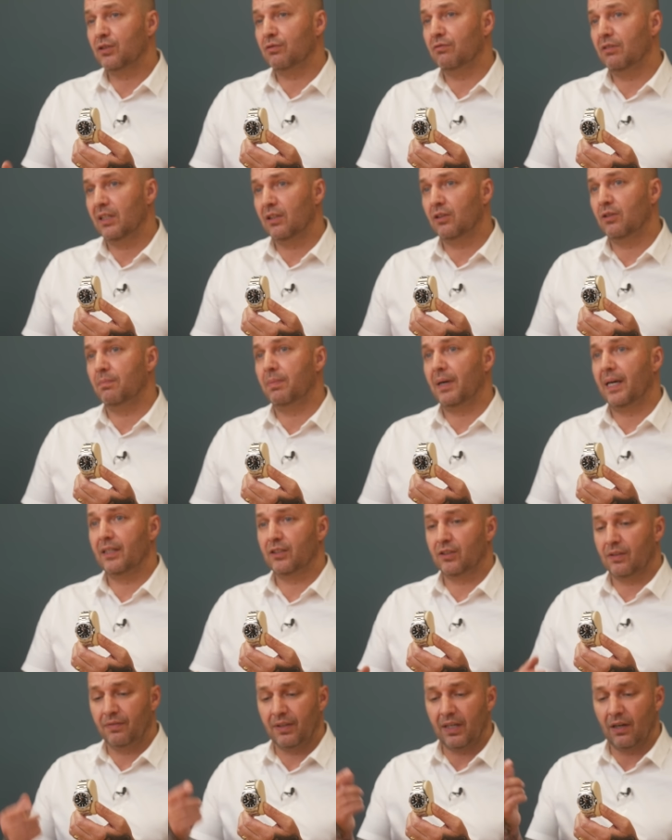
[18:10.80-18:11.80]
it's a really good buy.
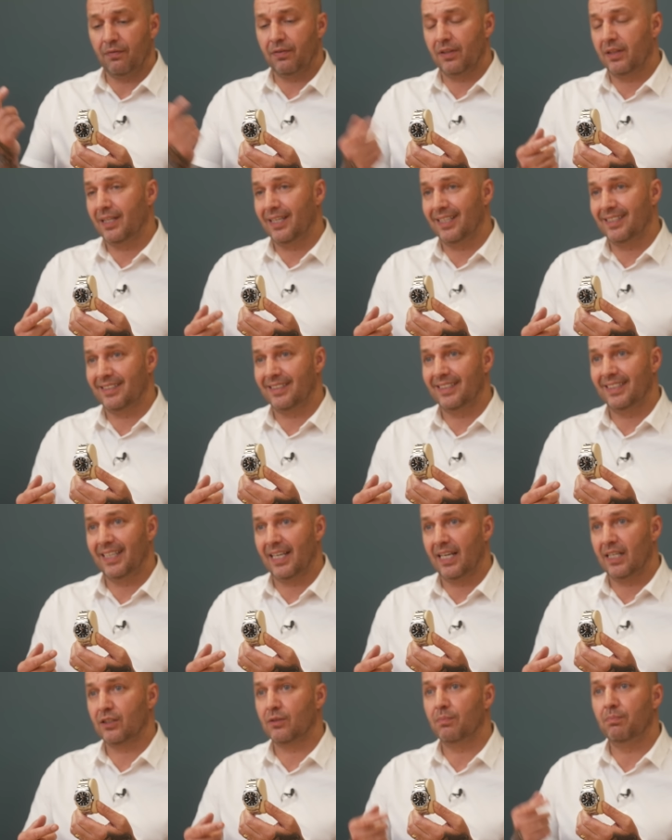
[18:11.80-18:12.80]
So if you get up for this,
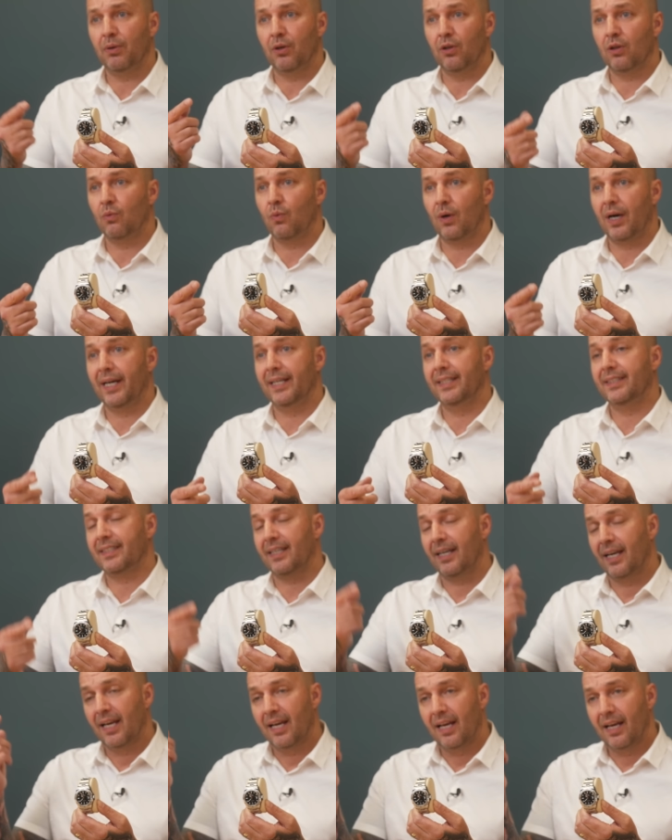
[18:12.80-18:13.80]
yes, Polar White,
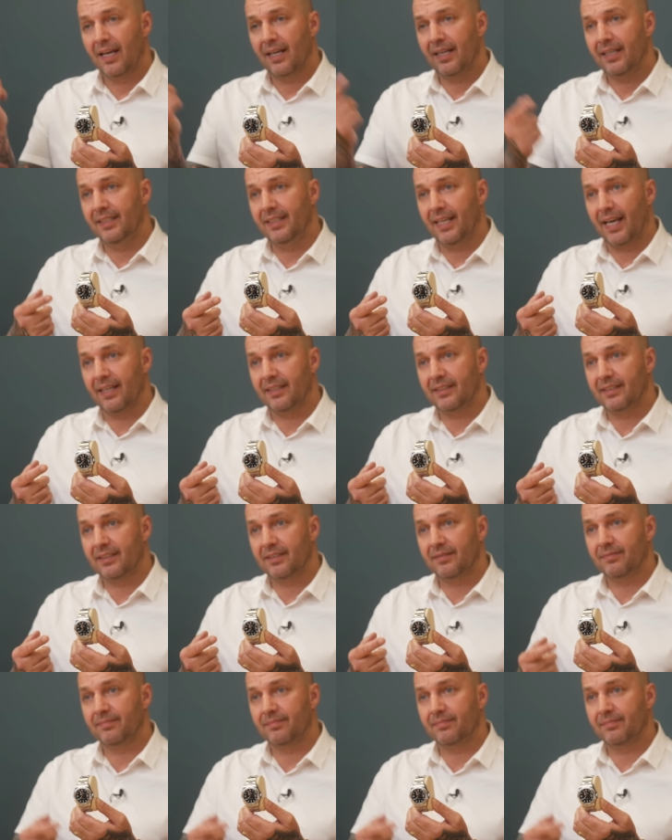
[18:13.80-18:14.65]
yes.